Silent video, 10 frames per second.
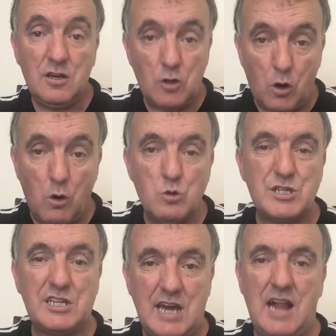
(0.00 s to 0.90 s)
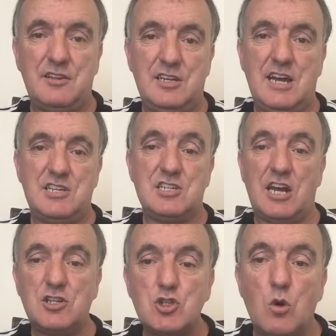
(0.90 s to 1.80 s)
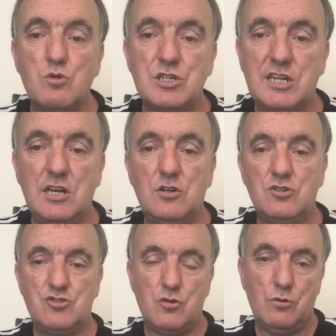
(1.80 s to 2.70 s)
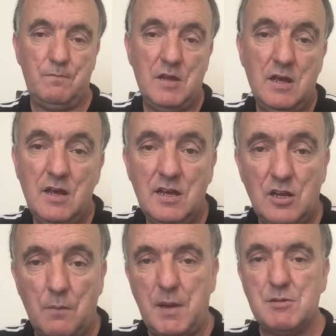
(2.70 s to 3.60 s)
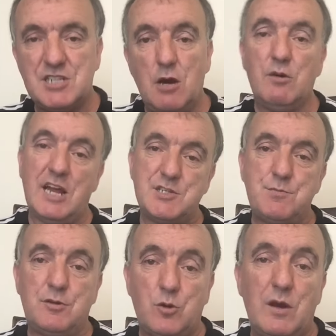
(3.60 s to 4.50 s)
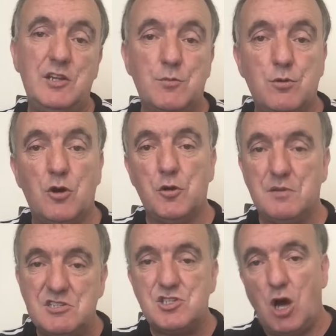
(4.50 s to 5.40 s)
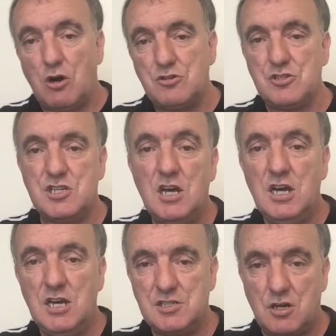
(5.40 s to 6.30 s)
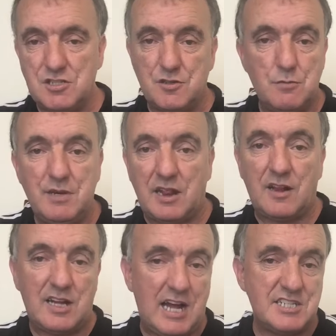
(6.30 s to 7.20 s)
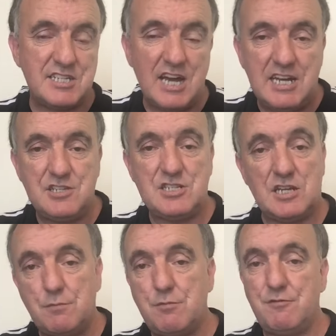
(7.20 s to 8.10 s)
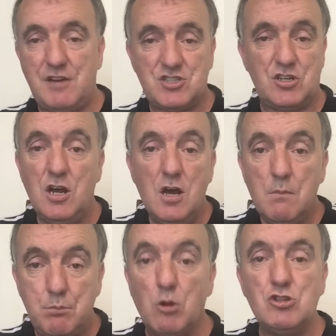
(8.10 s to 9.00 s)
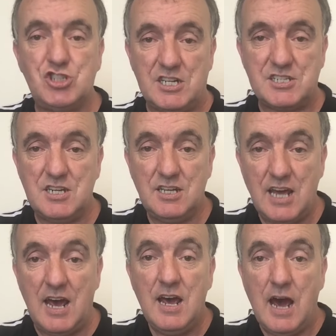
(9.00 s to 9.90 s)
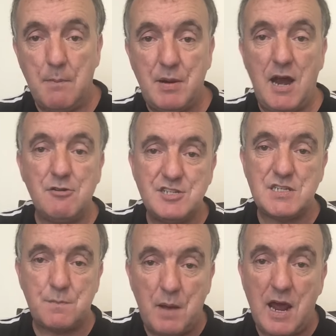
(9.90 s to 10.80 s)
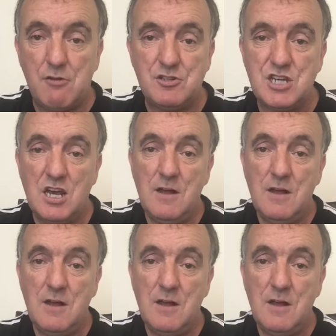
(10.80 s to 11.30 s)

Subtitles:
Cold and calculated, like totally in control. You know, people say, oh, well, that's the way they're brought up as doctors. It's because of their middle class status and their profession. Bullshit, yeah. A parent is a parent.